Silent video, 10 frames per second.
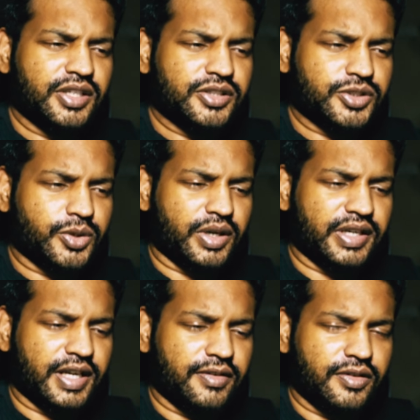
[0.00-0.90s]
So I
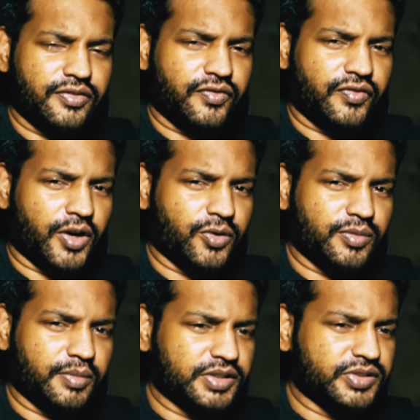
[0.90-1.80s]
never
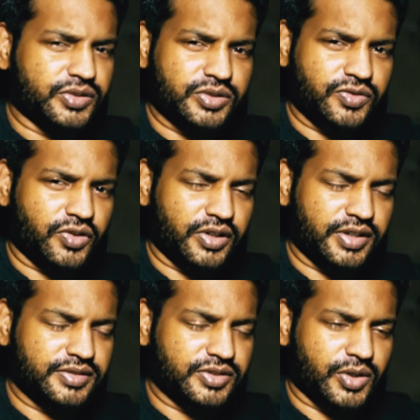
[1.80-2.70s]
found much use for
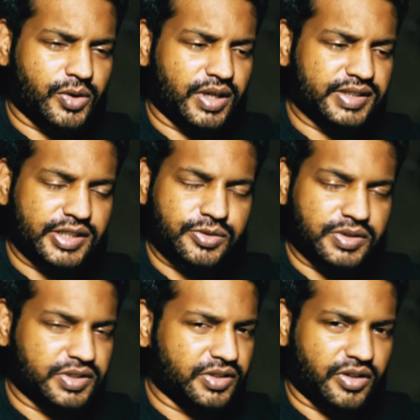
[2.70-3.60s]
it, so I just
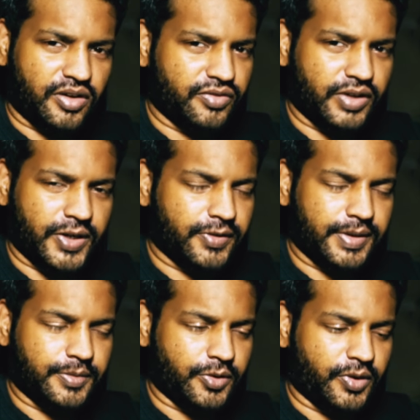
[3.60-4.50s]
switch it off whenever
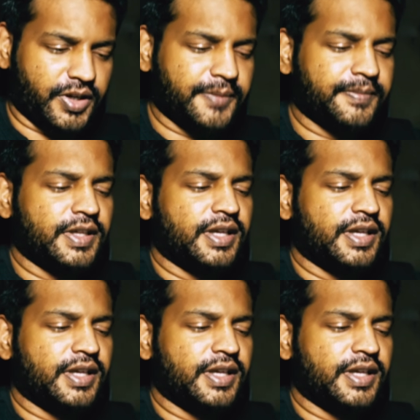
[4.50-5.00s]
I'm drawing.